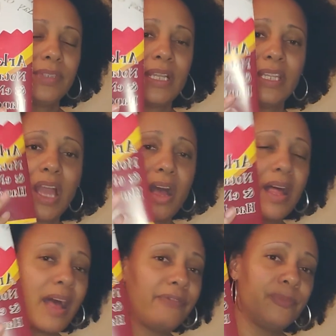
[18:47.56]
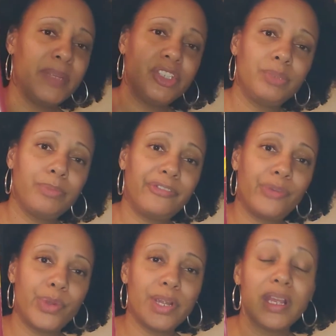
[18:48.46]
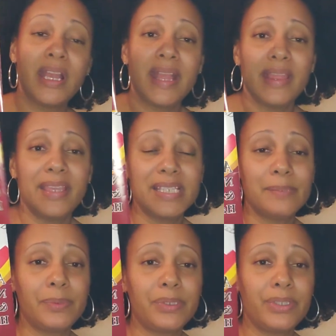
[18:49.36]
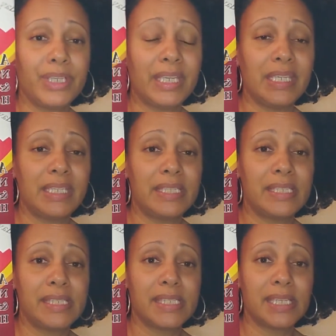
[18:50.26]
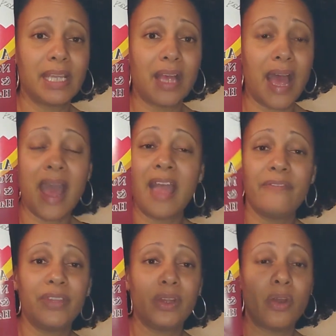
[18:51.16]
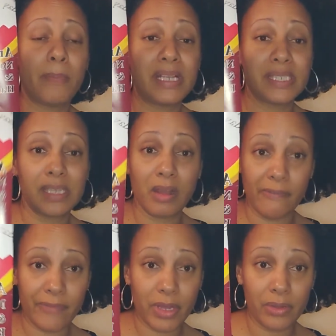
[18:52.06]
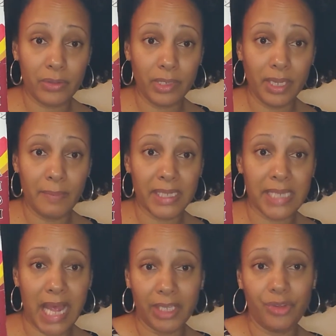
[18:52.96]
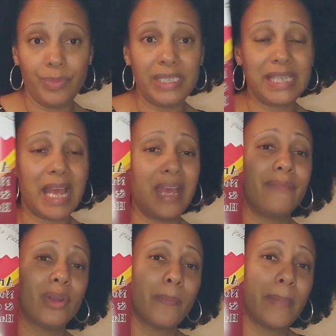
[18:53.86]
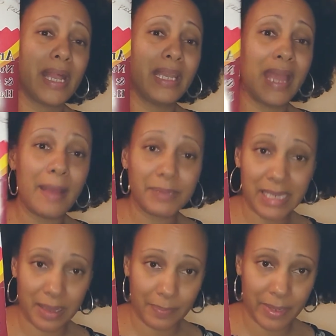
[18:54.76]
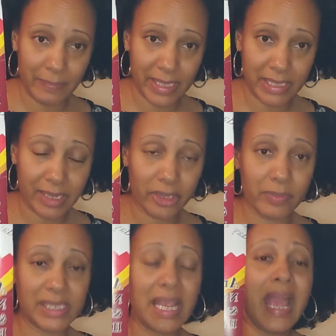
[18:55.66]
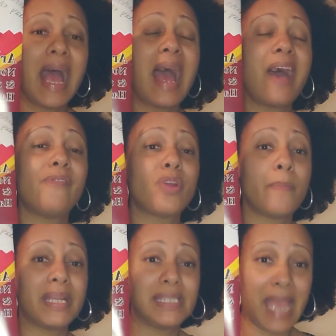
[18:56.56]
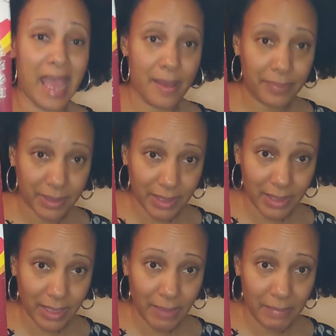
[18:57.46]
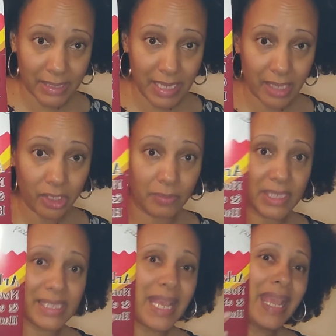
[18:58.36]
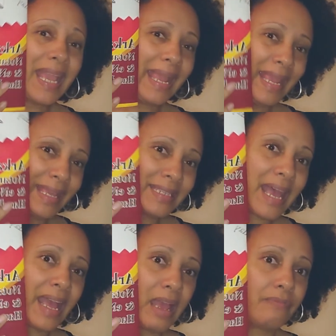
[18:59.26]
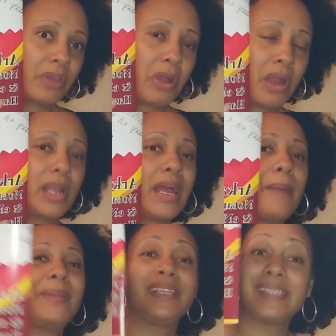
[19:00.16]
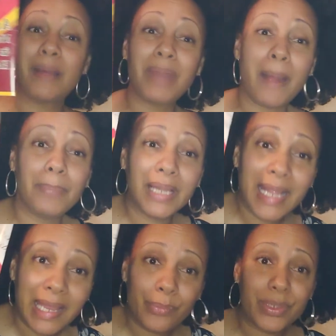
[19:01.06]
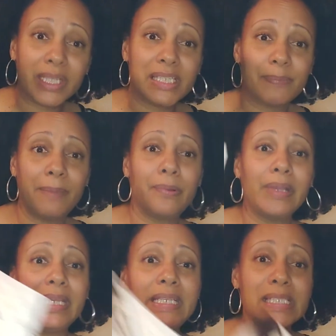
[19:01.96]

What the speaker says: y'all, I've mentioned before, this book is, I have it on my cell phone in my documents. I have it on my laptop in my documents. I have it on my tablet in my documents. And I have the hard copy because I'm not playing with these people and these